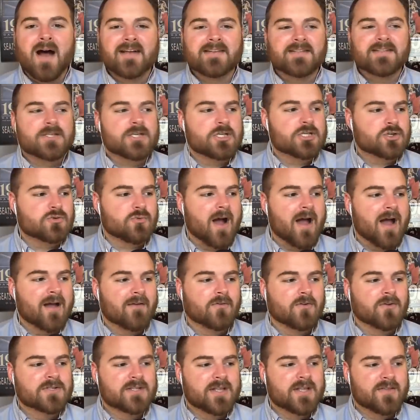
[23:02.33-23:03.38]
as the
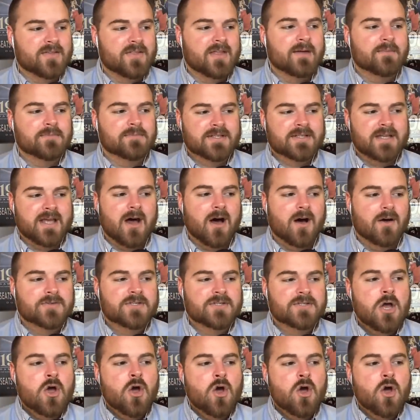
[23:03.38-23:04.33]
drivers themselves.